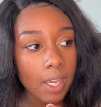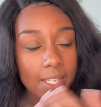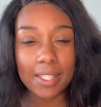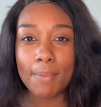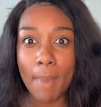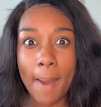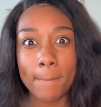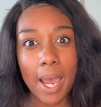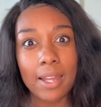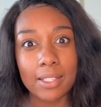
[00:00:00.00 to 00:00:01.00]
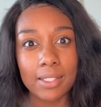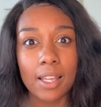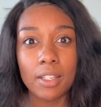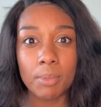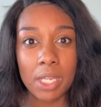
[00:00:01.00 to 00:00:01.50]
is it my body
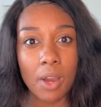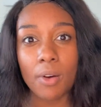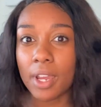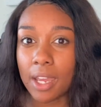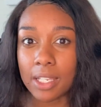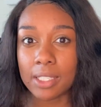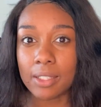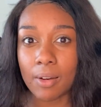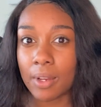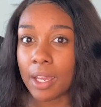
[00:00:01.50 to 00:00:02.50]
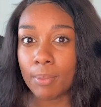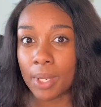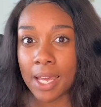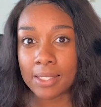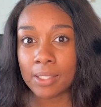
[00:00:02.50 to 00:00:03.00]
telling me, okay,
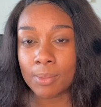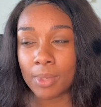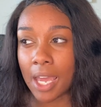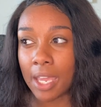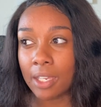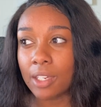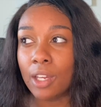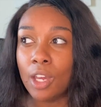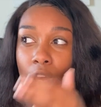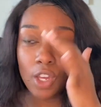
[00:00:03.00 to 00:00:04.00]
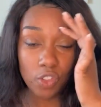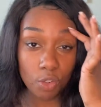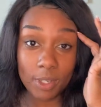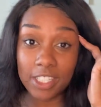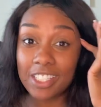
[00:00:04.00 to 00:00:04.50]
Blossom, like,
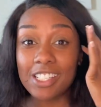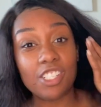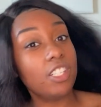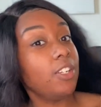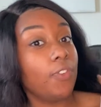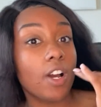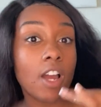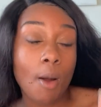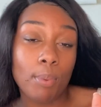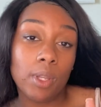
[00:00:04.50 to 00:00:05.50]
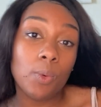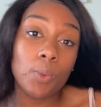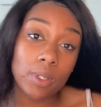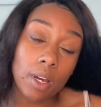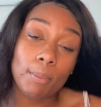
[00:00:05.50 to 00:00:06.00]
you've been eating shitty for a
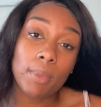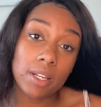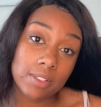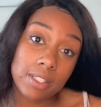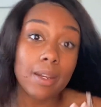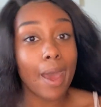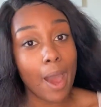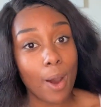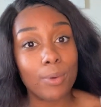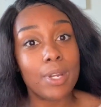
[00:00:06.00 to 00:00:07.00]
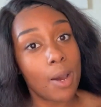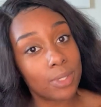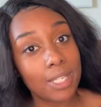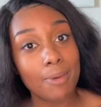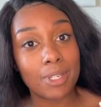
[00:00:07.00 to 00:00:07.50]
couple of months now. Now
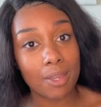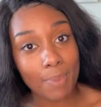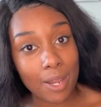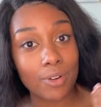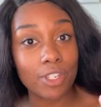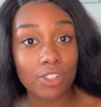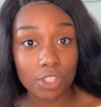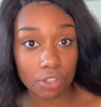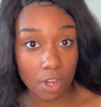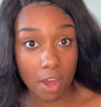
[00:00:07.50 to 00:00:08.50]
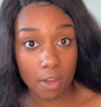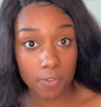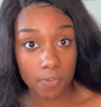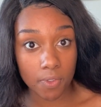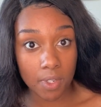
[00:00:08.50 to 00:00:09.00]
it's time to get back on your stuff.